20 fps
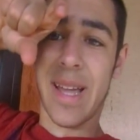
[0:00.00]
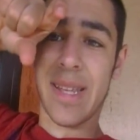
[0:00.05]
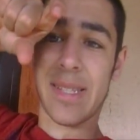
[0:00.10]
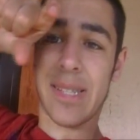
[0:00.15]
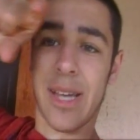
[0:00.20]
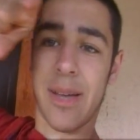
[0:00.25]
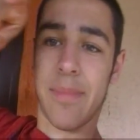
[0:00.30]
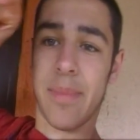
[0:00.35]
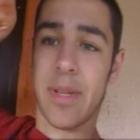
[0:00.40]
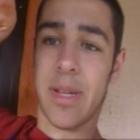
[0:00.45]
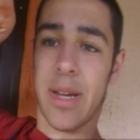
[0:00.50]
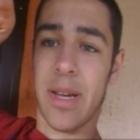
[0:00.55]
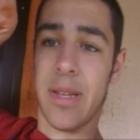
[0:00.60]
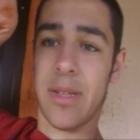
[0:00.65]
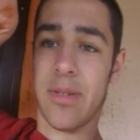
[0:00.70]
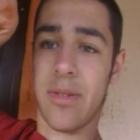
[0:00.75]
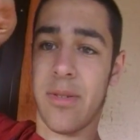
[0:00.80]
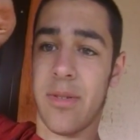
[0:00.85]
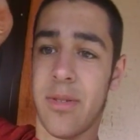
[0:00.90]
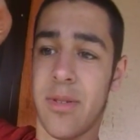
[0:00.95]
ass
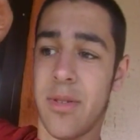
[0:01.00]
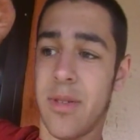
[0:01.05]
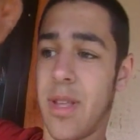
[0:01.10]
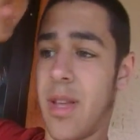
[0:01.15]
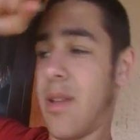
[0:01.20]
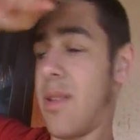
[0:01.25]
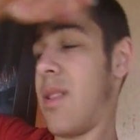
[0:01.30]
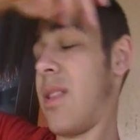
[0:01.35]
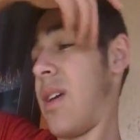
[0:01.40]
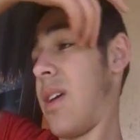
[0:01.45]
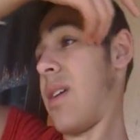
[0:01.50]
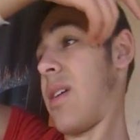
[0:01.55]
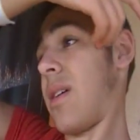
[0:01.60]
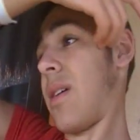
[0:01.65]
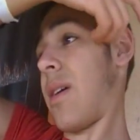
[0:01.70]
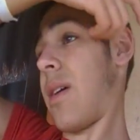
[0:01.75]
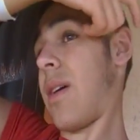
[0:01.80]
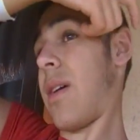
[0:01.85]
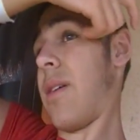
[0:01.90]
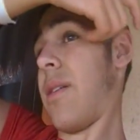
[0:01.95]
appetizers that like
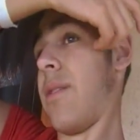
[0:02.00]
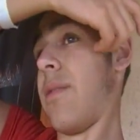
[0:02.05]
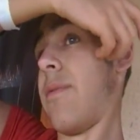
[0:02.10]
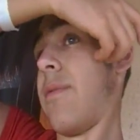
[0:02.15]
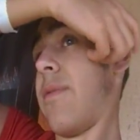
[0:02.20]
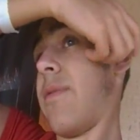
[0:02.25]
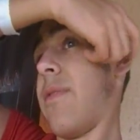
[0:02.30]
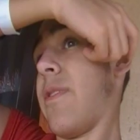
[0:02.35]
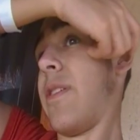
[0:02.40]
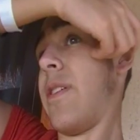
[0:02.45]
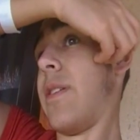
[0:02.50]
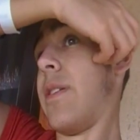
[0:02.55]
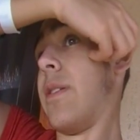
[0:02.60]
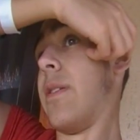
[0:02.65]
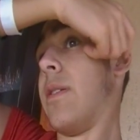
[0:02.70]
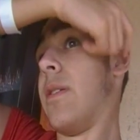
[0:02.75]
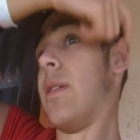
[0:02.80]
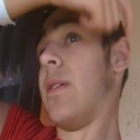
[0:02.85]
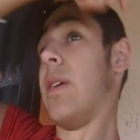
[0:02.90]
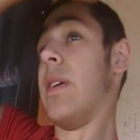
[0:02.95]
I could
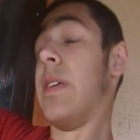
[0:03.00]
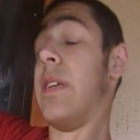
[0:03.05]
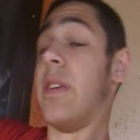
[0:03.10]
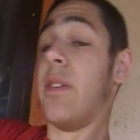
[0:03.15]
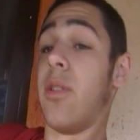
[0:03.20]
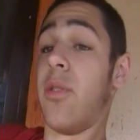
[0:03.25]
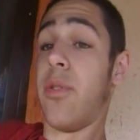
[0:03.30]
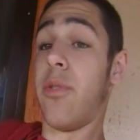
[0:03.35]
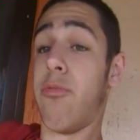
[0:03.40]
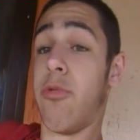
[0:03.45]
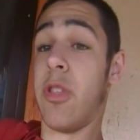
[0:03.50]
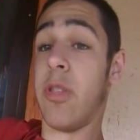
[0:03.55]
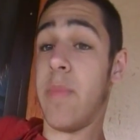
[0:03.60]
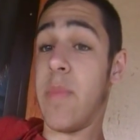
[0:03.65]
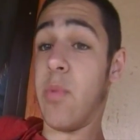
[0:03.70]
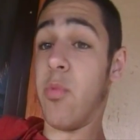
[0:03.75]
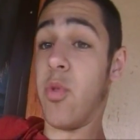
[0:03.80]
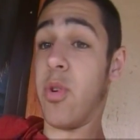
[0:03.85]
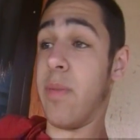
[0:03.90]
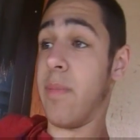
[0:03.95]
friggin' eat all 3 of
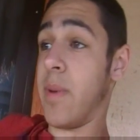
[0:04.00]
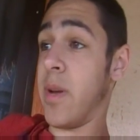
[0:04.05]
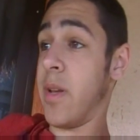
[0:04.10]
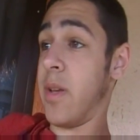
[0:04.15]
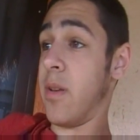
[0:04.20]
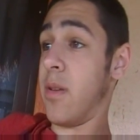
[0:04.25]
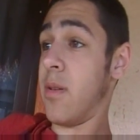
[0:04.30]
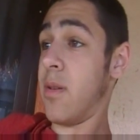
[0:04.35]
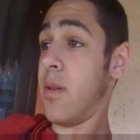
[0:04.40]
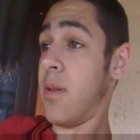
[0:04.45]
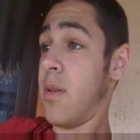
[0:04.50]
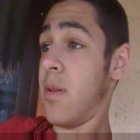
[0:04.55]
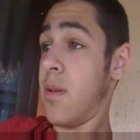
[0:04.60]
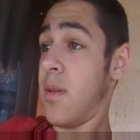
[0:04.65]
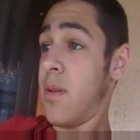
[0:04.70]
them in one bite.